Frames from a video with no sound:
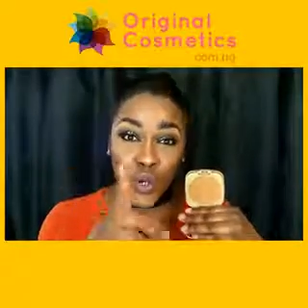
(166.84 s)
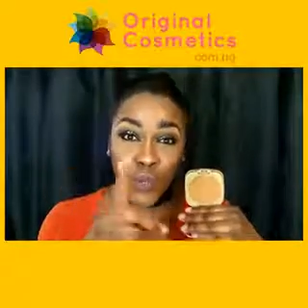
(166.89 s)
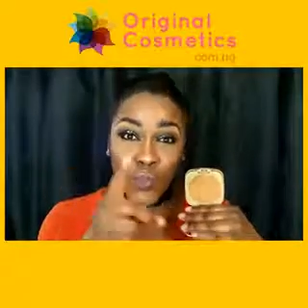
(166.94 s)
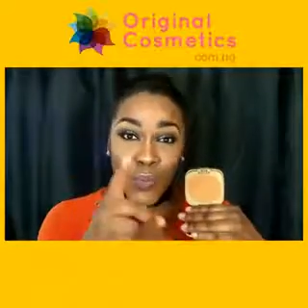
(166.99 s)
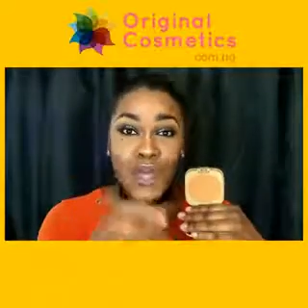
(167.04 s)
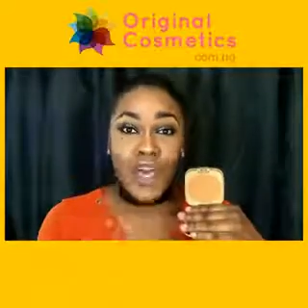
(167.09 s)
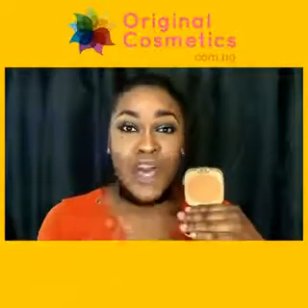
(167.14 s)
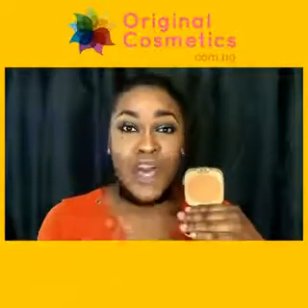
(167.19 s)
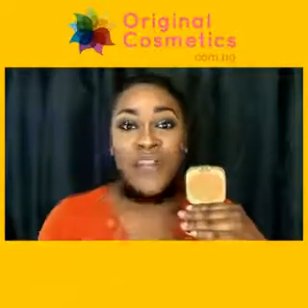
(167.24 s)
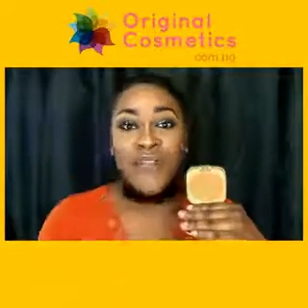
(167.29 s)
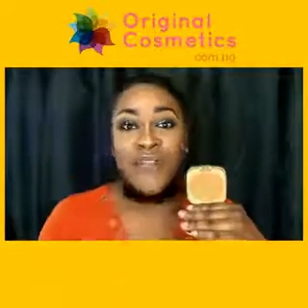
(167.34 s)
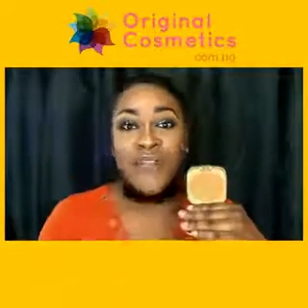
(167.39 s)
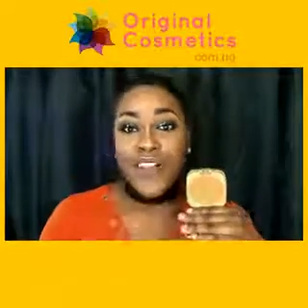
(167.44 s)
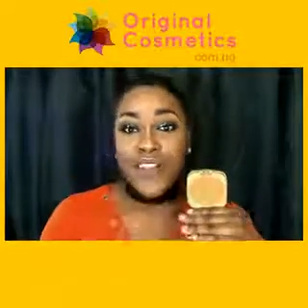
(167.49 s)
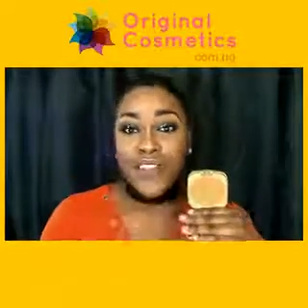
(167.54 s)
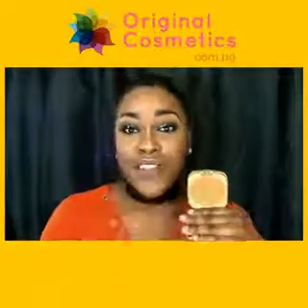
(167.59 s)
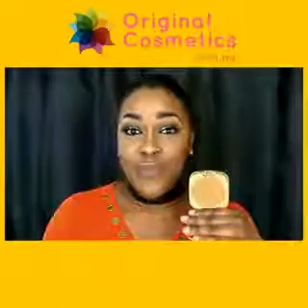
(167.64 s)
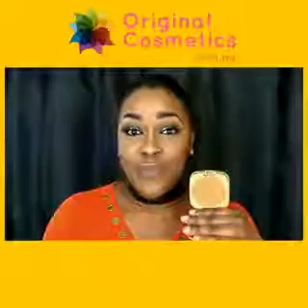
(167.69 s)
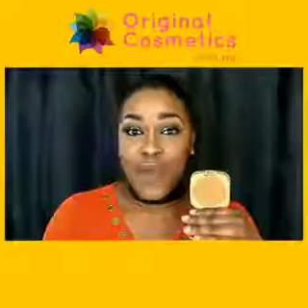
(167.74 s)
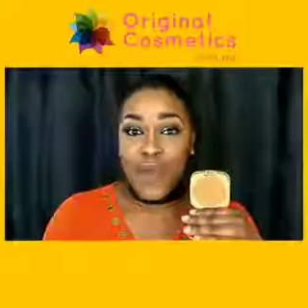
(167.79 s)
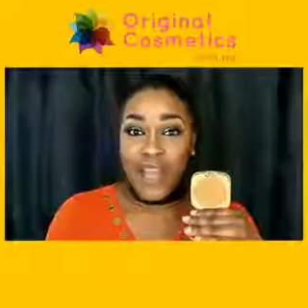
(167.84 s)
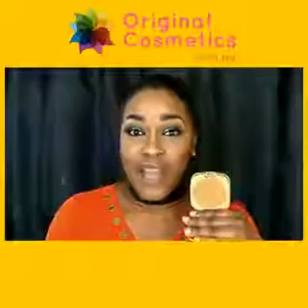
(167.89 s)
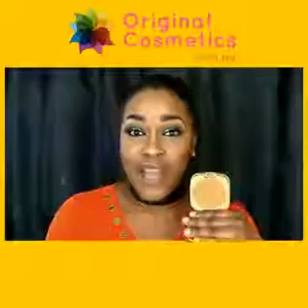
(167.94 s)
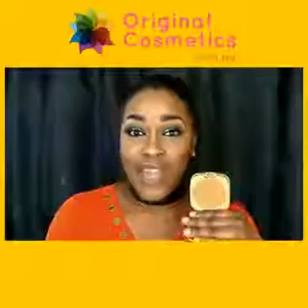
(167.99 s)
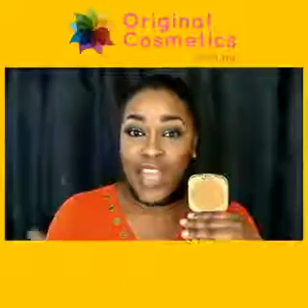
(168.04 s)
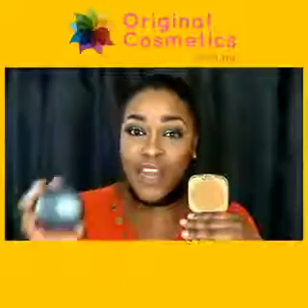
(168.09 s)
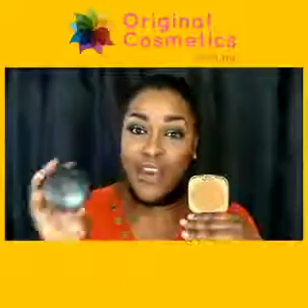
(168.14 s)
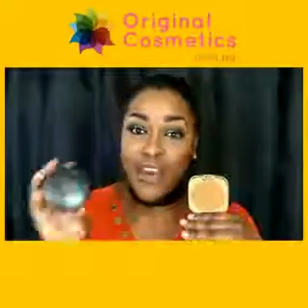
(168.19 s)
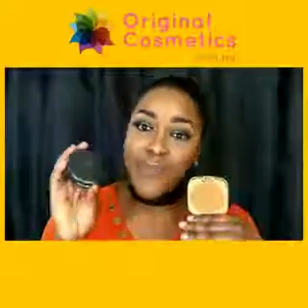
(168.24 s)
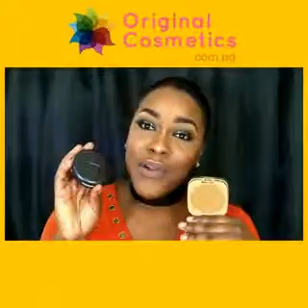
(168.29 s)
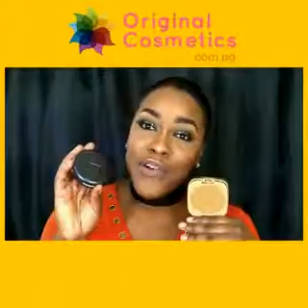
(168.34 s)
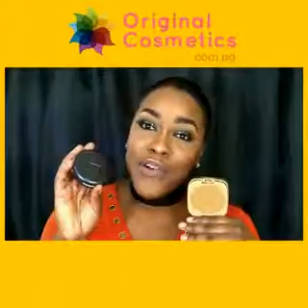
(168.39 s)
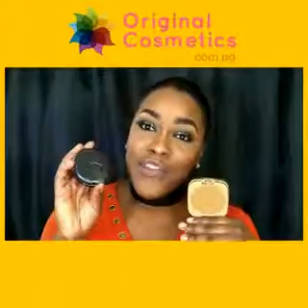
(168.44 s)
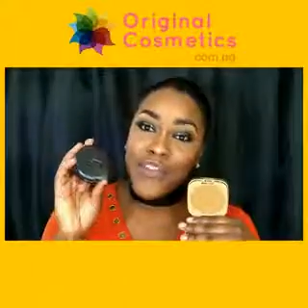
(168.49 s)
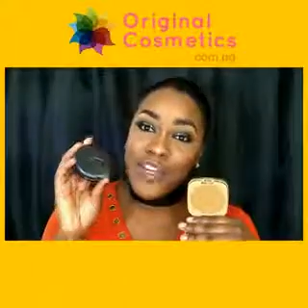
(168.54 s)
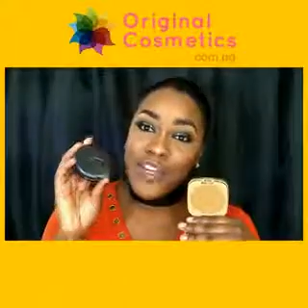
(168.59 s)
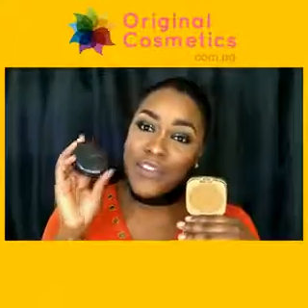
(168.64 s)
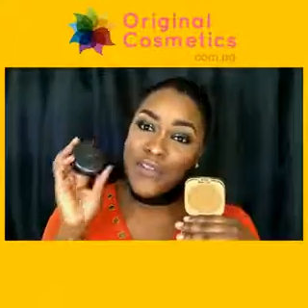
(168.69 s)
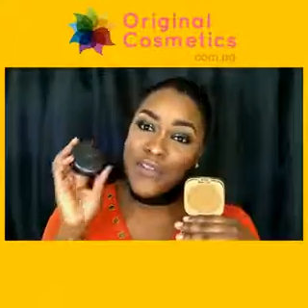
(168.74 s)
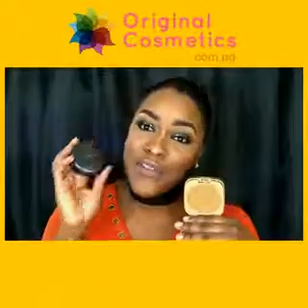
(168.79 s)
dupe for the MAC
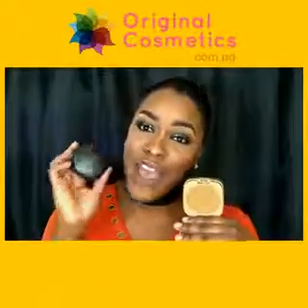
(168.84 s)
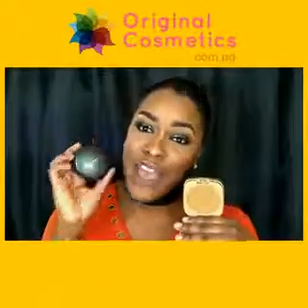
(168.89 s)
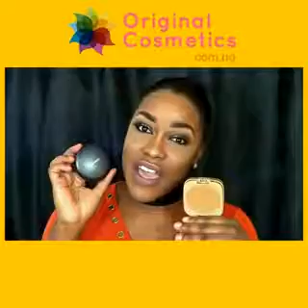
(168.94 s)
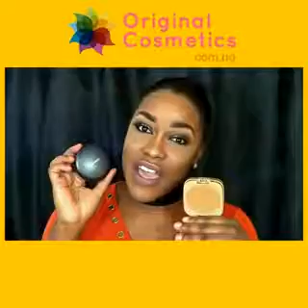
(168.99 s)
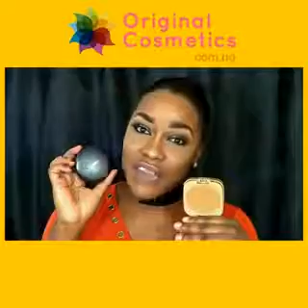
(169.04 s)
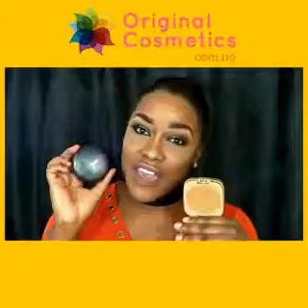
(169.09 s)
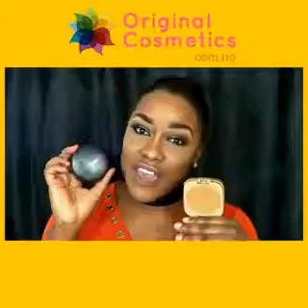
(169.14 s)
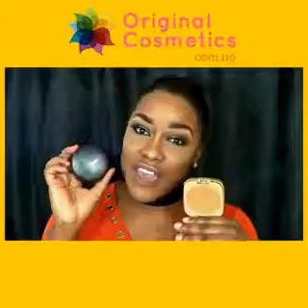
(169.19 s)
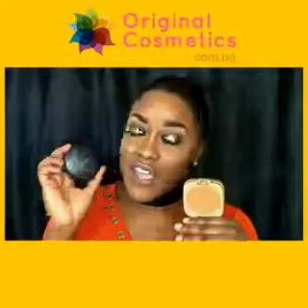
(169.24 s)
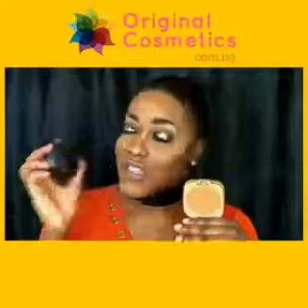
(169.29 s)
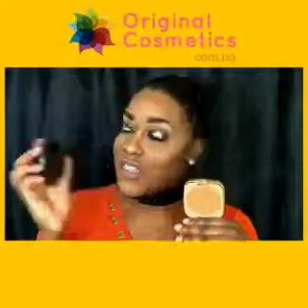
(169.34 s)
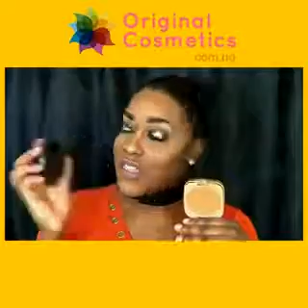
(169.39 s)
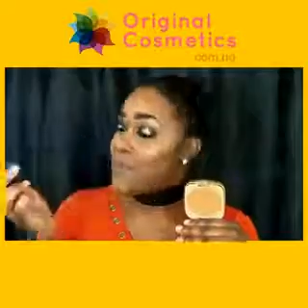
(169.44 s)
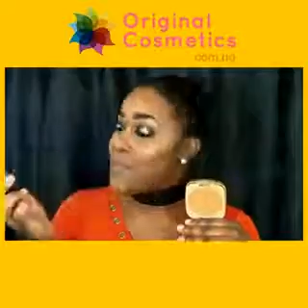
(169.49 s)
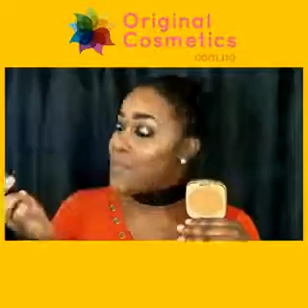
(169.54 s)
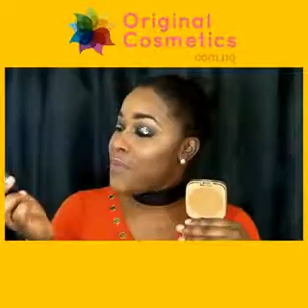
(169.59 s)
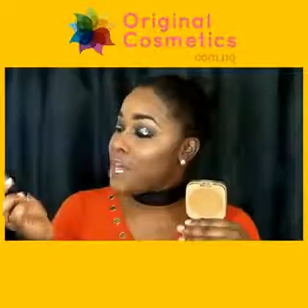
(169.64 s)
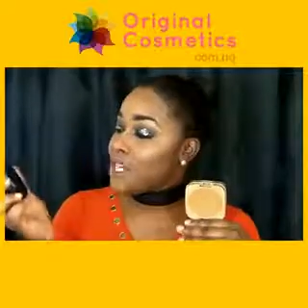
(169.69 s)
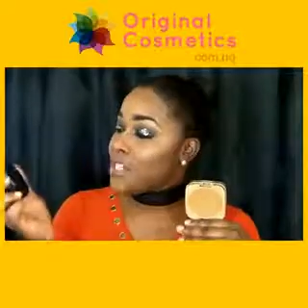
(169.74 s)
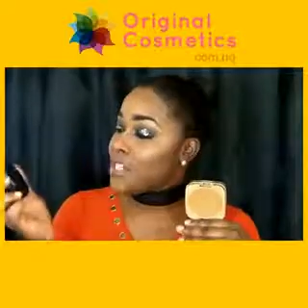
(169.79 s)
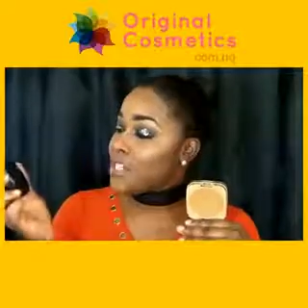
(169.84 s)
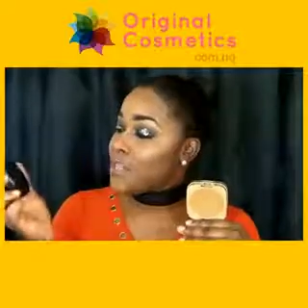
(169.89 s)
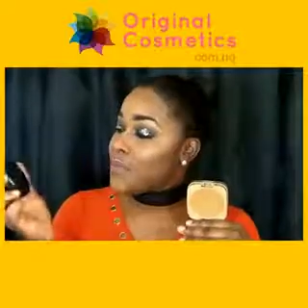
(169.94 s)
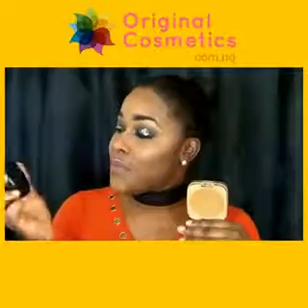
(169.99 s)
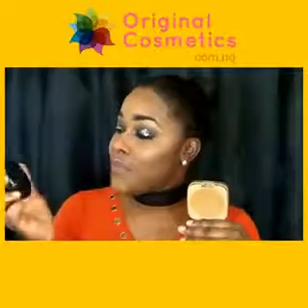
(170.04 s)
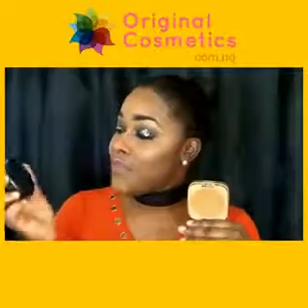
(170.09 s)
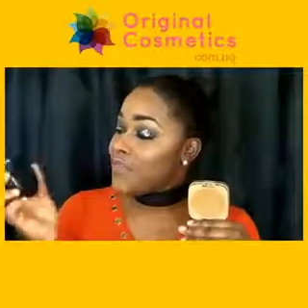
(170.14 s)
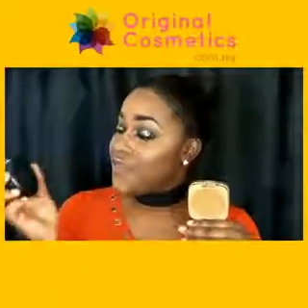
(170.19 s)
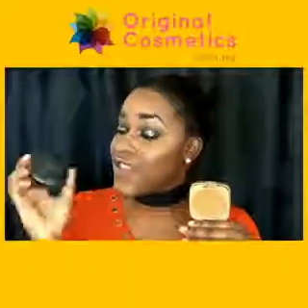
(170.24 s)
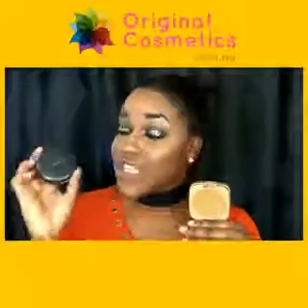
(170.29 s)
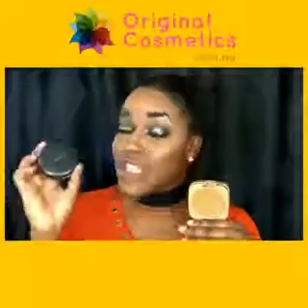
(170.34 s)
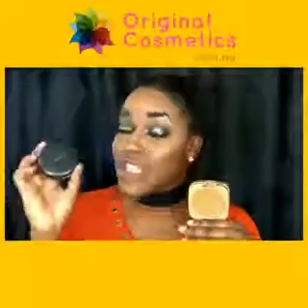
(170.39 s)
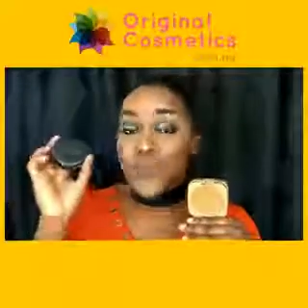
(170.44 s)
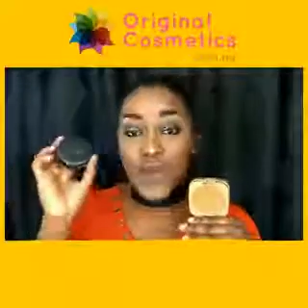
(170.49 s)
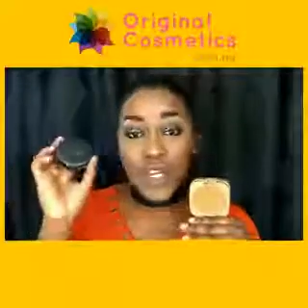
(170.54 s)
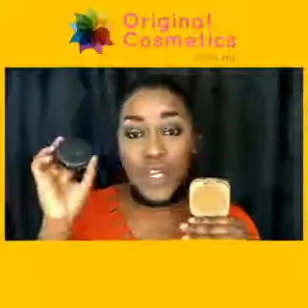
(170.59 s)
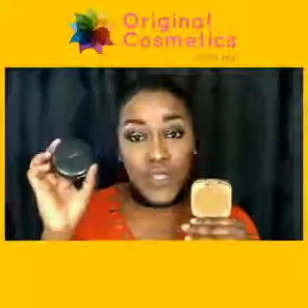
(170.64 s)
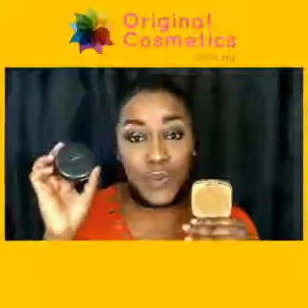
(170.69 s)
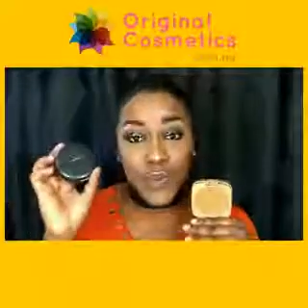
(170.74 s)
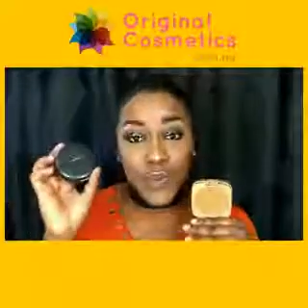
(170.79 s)
NW45 in the MAC Studio
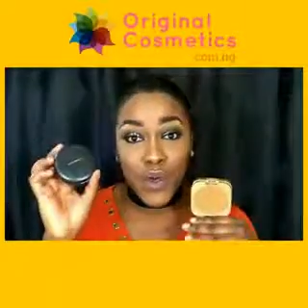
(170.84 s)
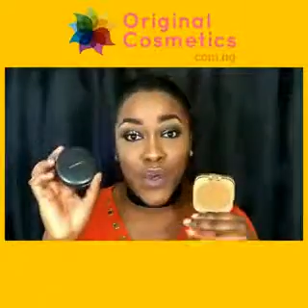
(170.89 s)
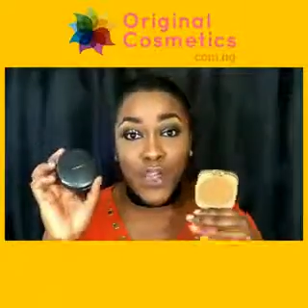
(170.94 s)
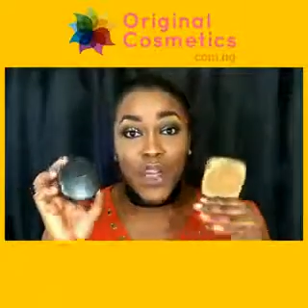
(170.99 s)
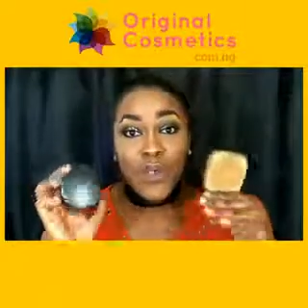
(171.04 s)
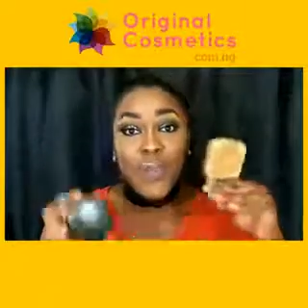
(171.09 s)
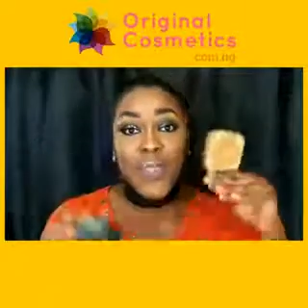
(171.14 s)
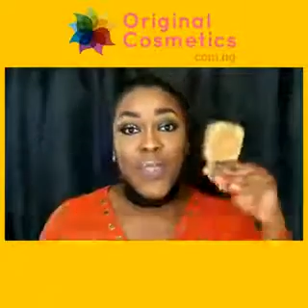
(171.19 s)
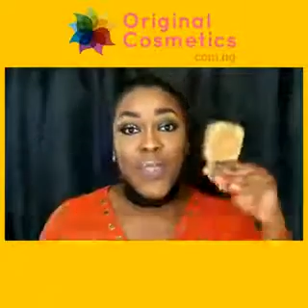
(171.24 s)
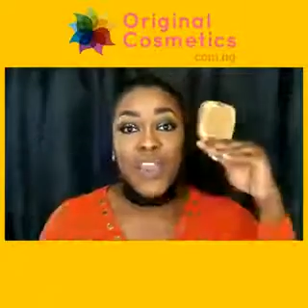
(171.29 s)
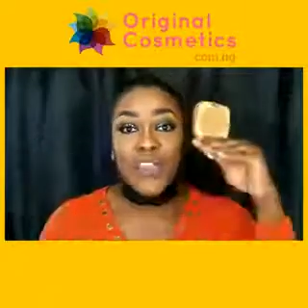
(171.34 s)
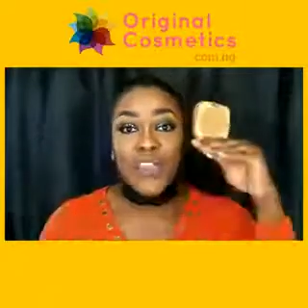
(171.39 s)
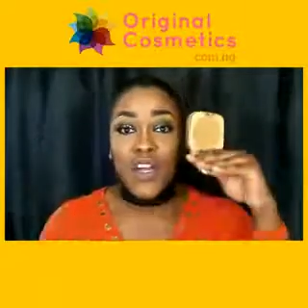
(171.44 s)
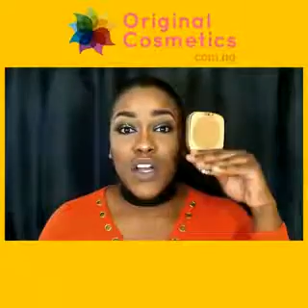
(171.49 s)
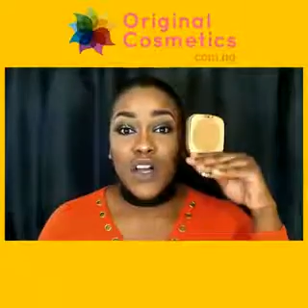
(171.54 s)
Fix press powder.